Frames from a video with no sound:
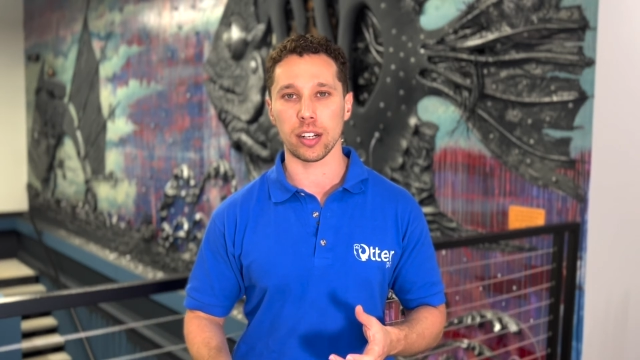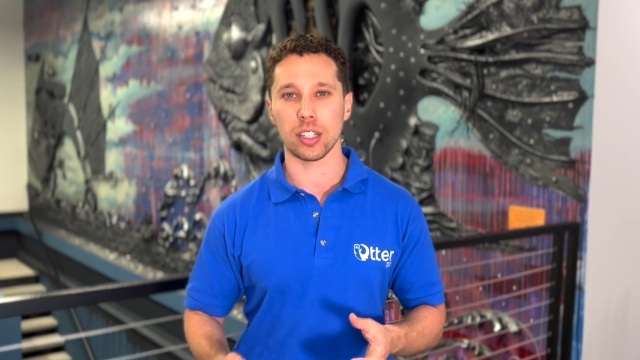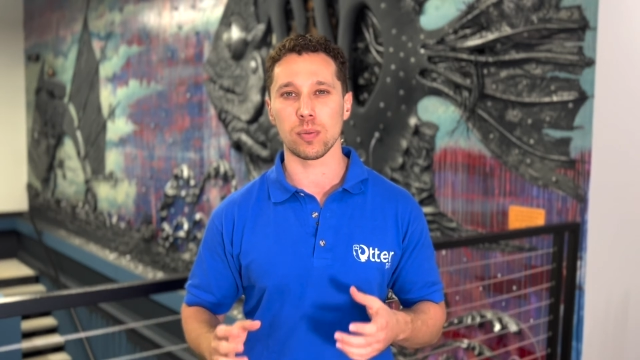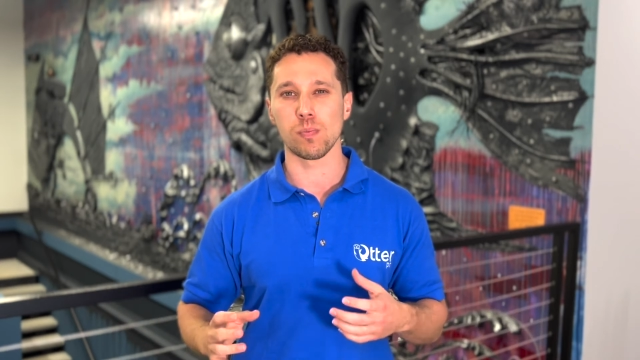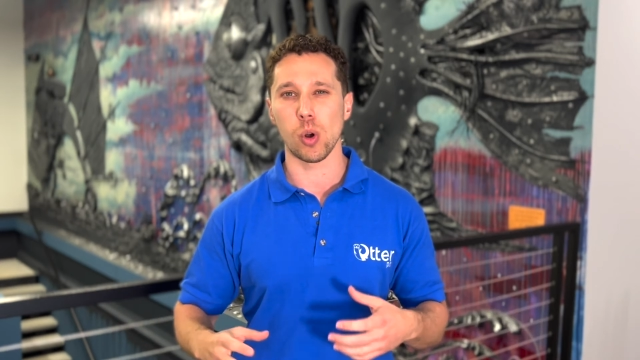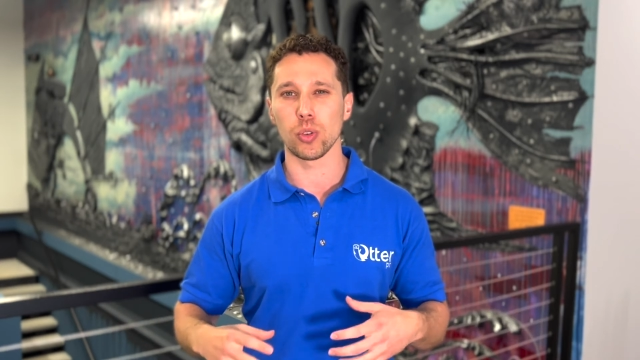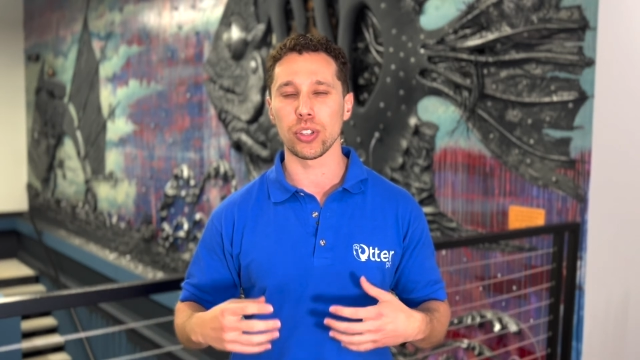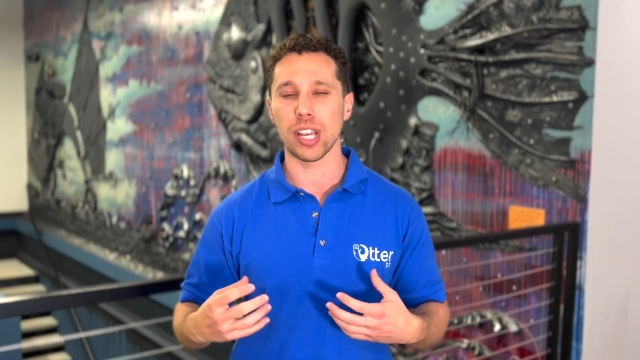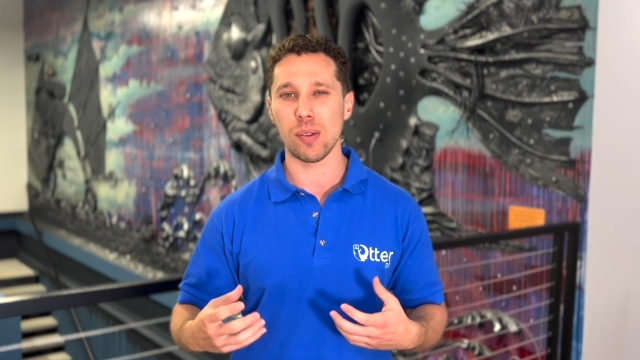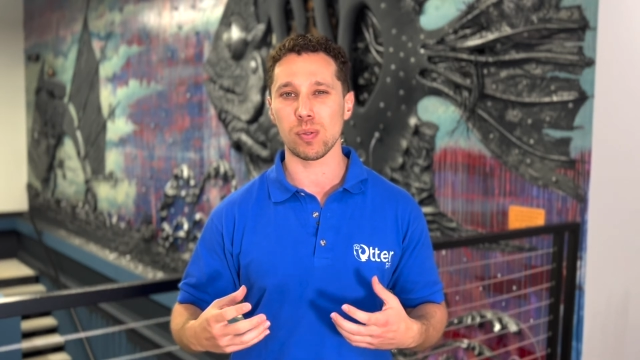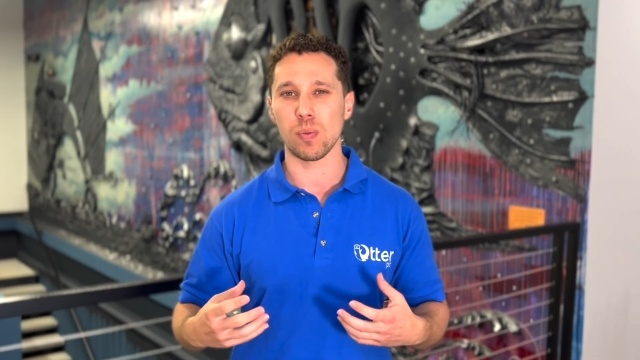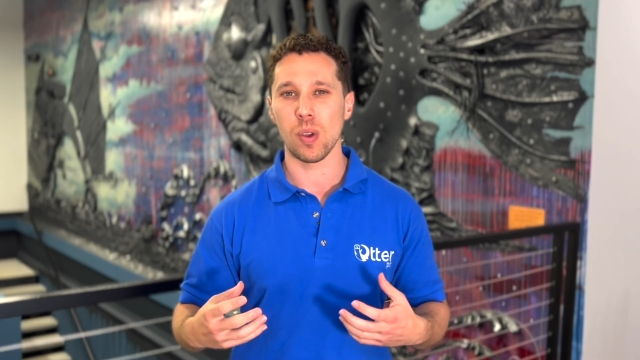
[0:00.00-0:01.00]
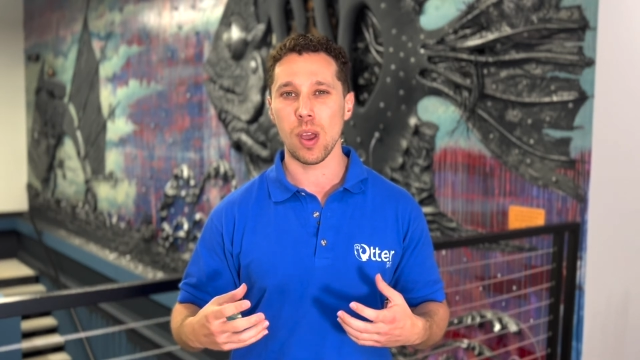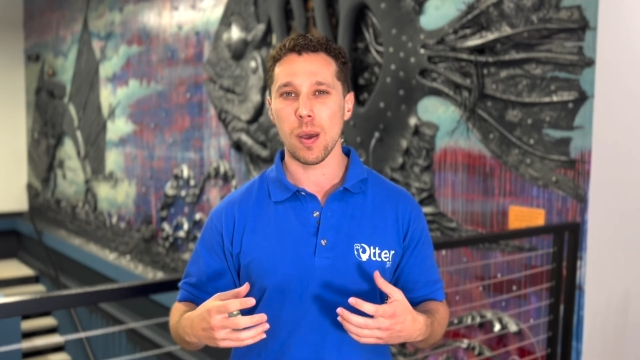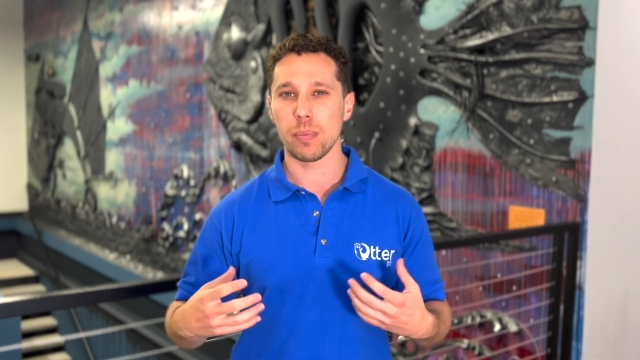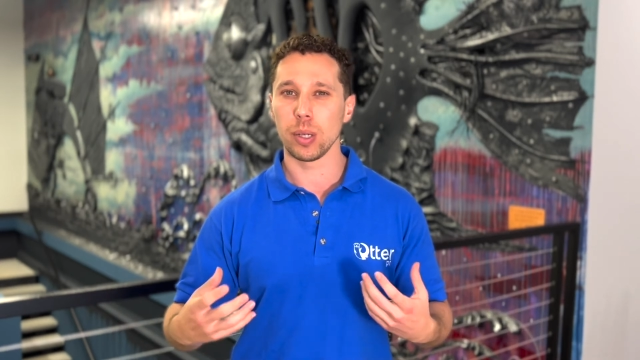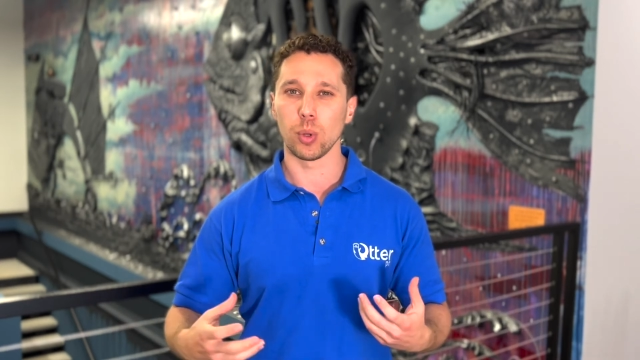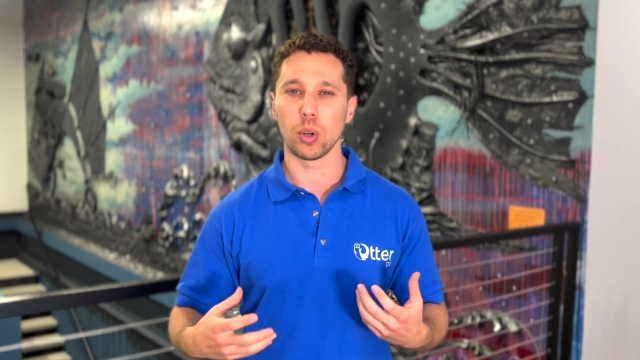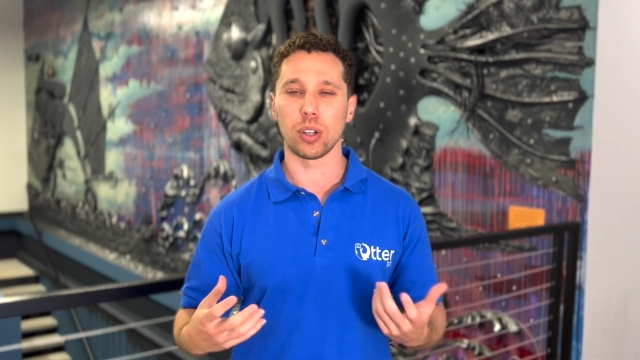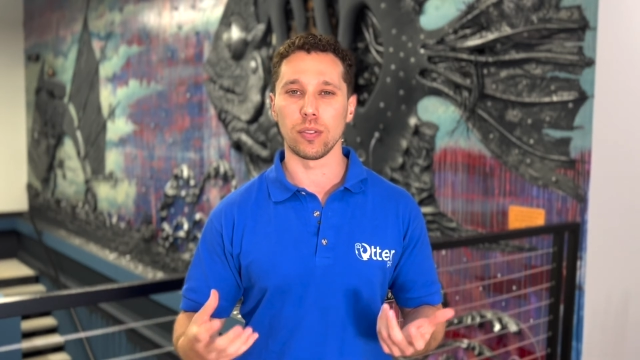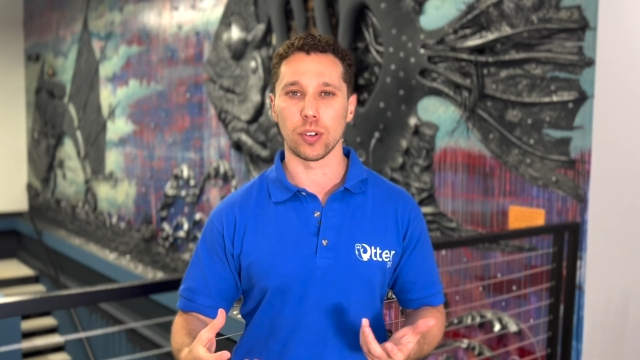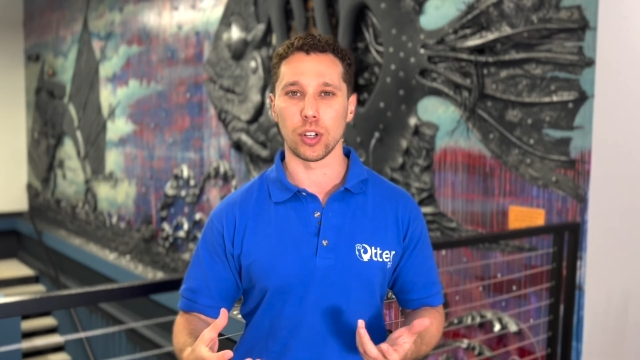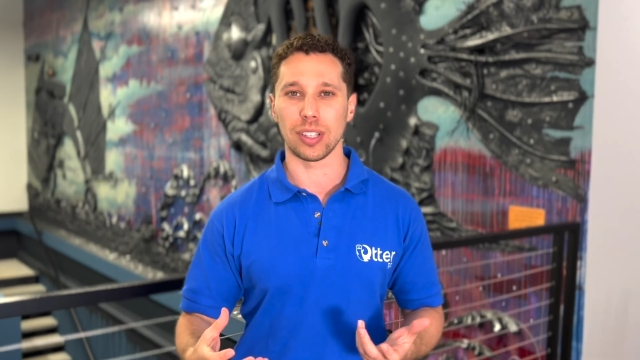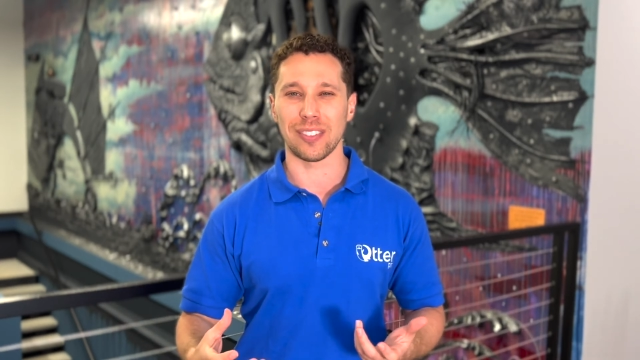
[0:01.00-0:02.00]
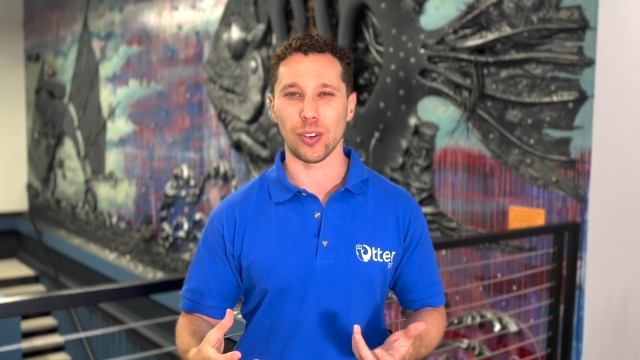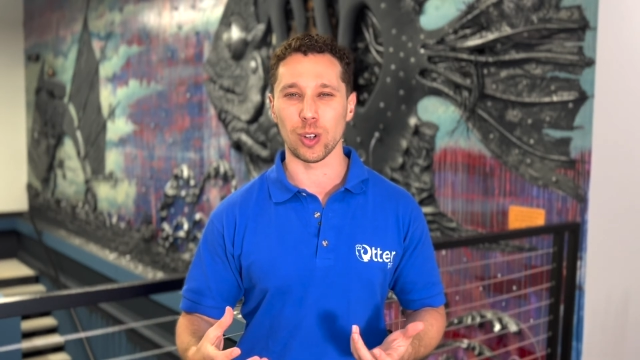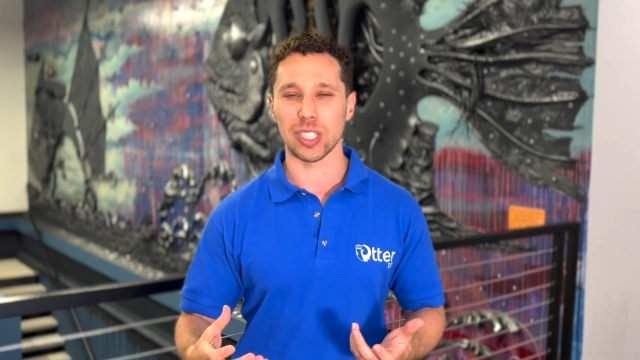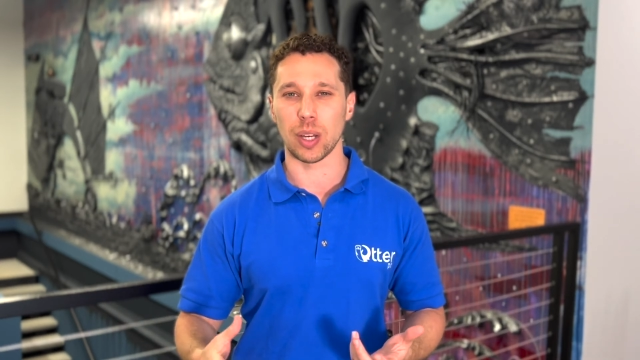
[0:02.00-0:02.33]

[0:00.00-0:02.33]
Because most of the times, people don't convert the first